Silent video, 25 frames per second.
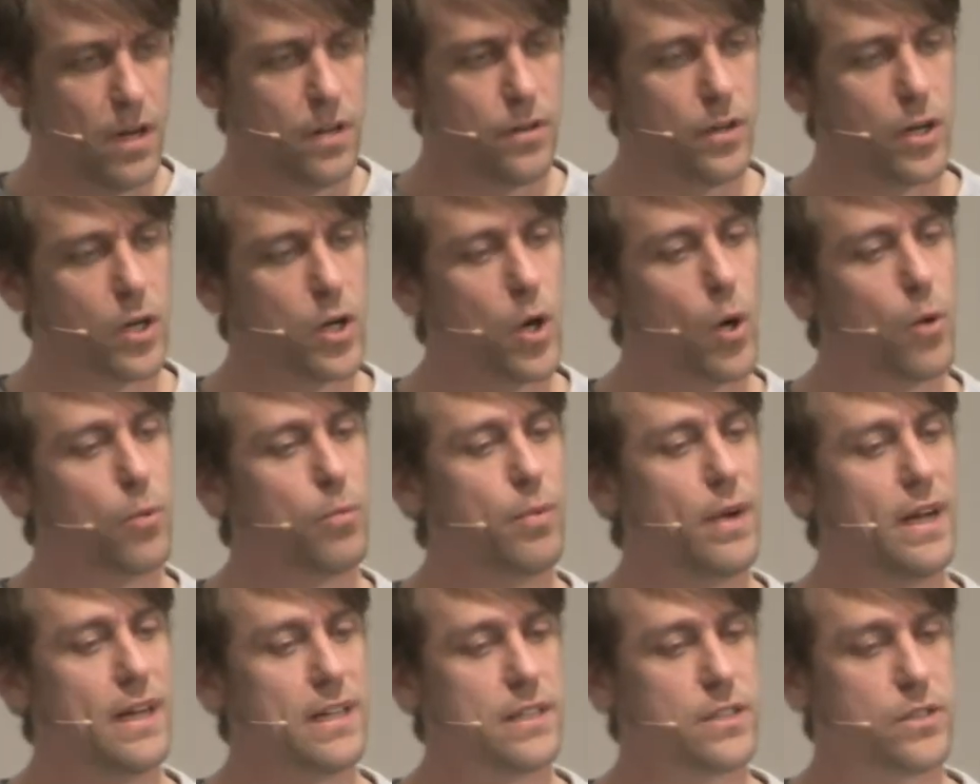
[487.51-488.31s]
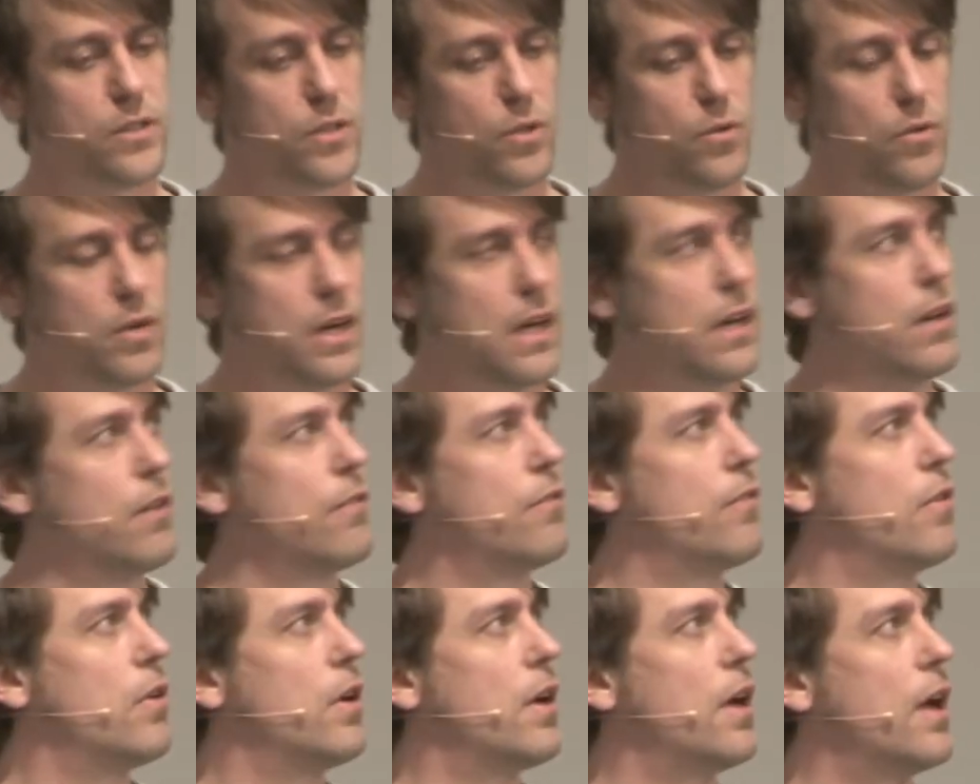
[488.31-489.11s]
the code base to
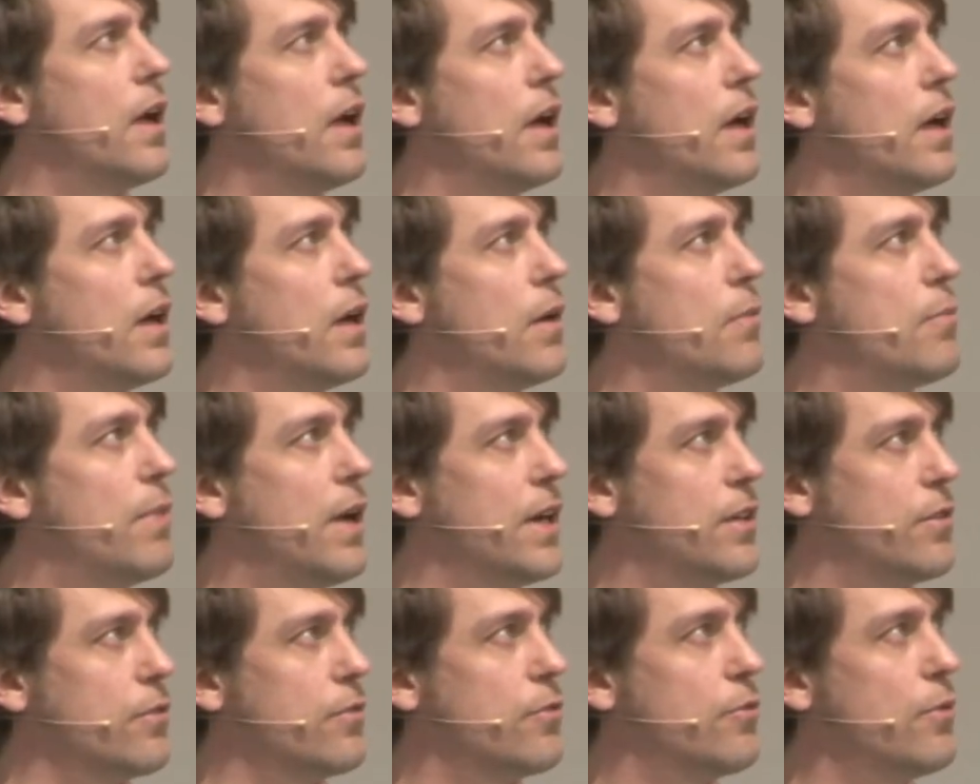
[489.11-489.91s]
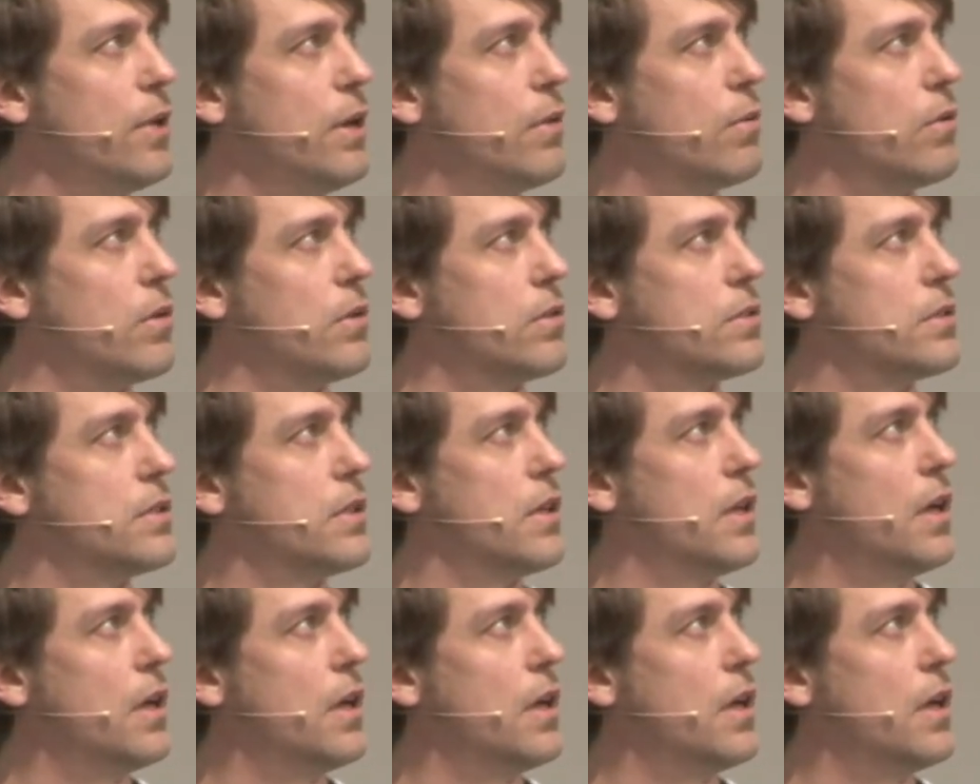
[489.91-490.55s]
a Python 3 world.